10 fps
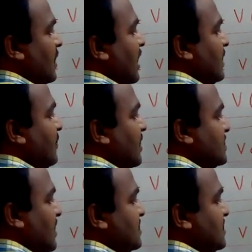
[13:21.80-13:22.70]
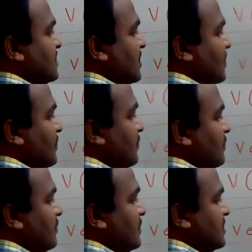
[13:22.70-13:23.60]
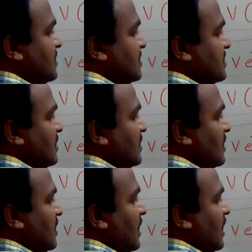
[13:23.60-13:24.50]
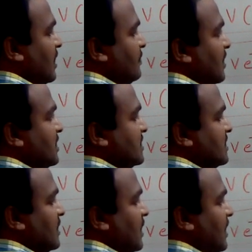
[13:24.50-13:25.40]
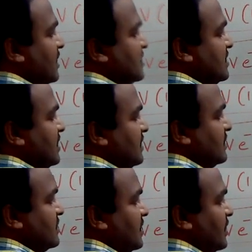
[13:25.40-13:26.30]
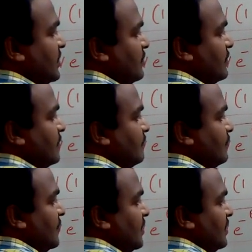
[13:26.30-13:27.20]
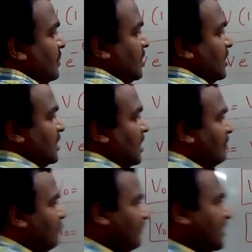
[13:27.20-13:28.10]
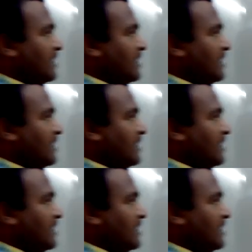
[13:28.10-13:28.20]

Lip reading: high pass RC circuit. This is high pass RC circuit. Now for